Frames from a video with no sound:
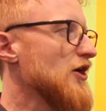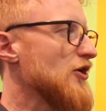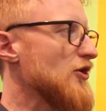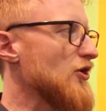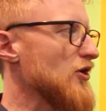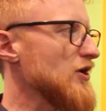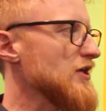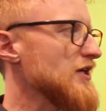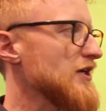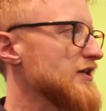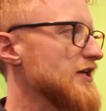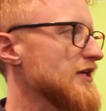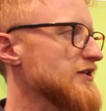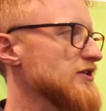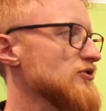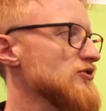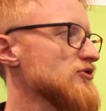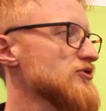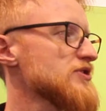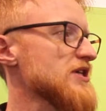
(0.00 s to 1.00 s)
earlier that
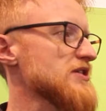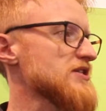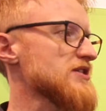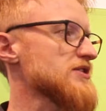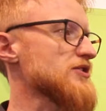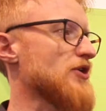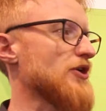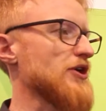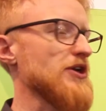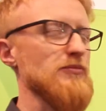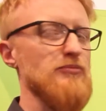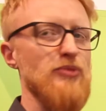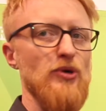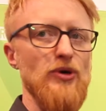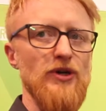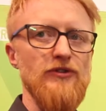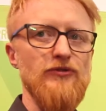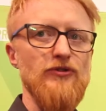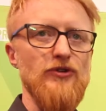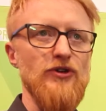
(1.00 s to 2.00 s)
you use as a starting
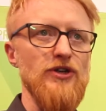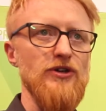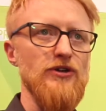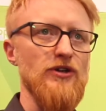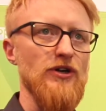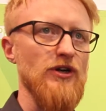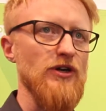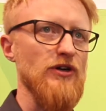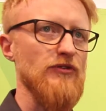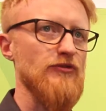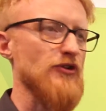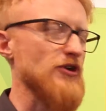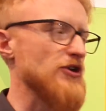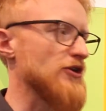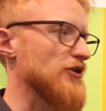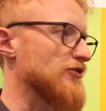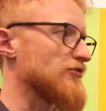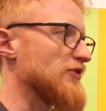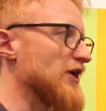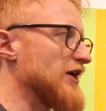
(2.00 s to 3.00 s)
point for
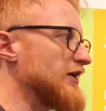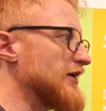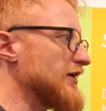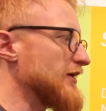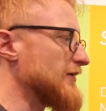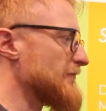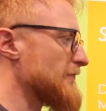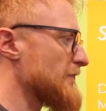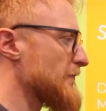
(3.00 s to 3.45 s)
your grading.